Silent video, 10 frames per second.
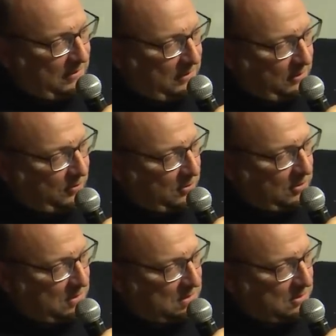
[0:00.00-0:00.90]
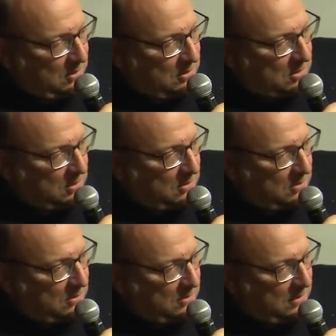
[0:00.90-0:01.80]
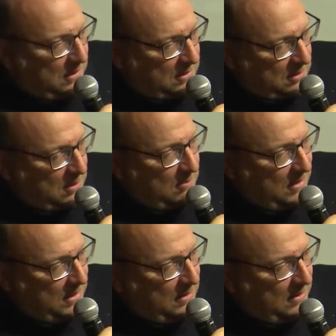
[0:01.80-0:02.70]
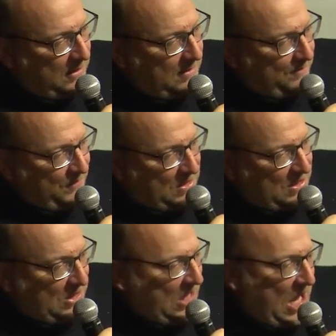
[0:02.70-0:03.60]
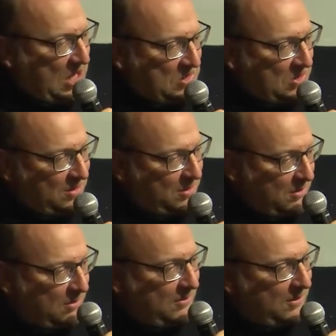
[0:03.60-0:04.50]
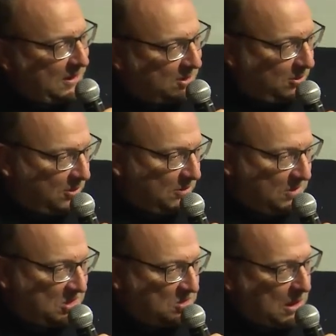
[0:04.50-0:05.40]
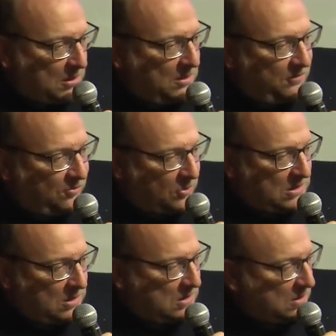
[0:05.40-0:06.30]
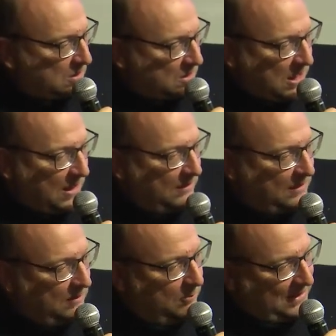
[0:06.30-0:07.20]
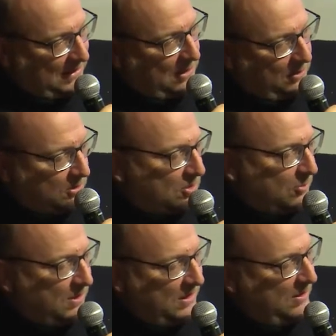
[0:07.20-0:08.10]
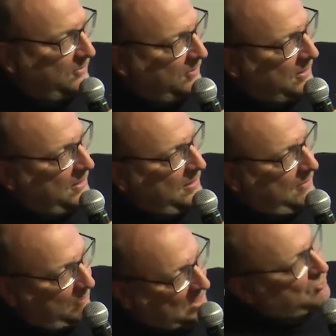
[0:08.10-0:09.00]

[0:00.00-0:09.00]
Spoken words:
of course, also extremely tense, let's call them destructive forces in society, but I also believe much